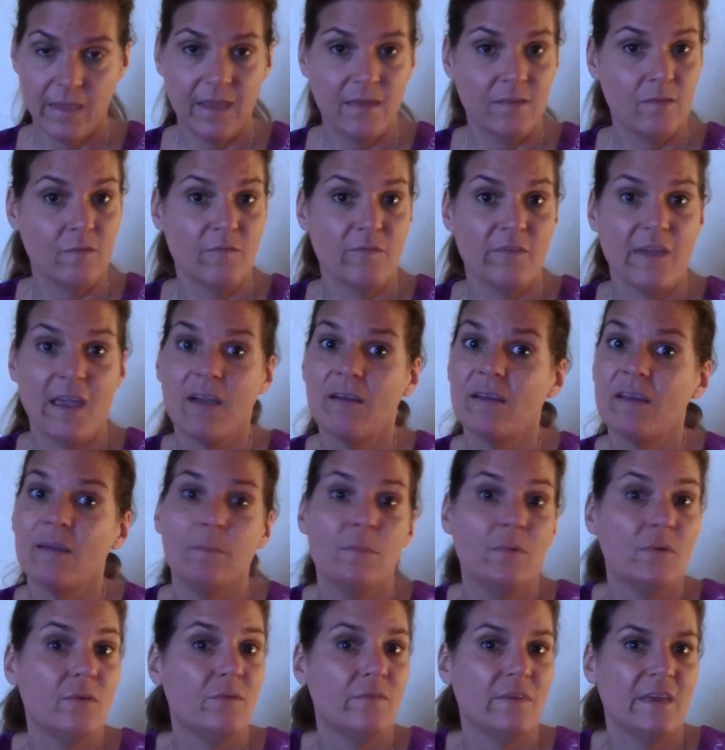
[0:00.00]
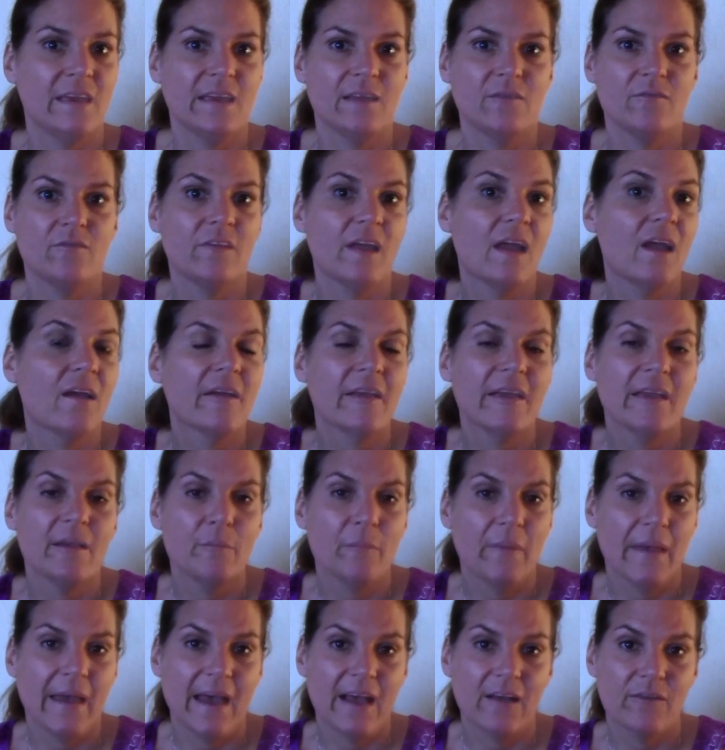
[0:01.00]
is very moving and very
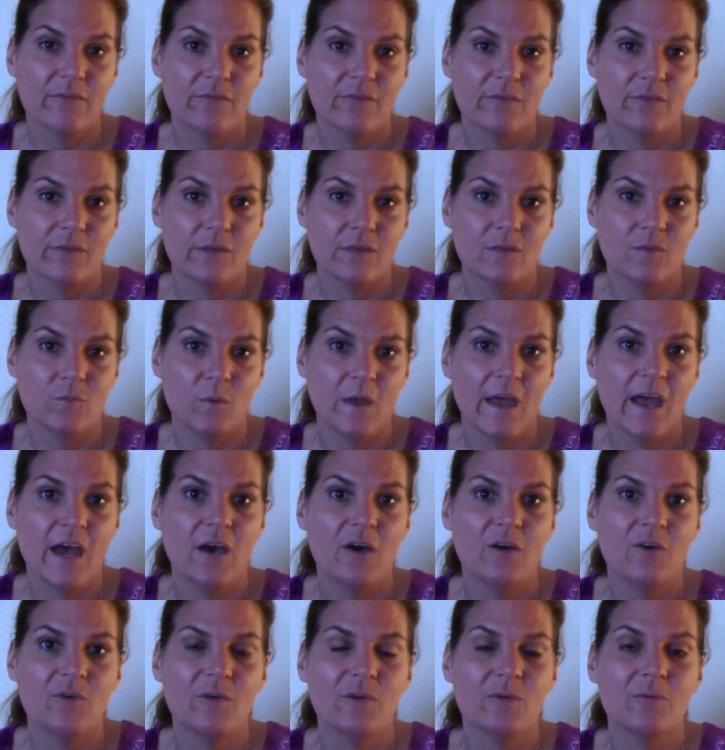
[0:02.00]
impactful as well.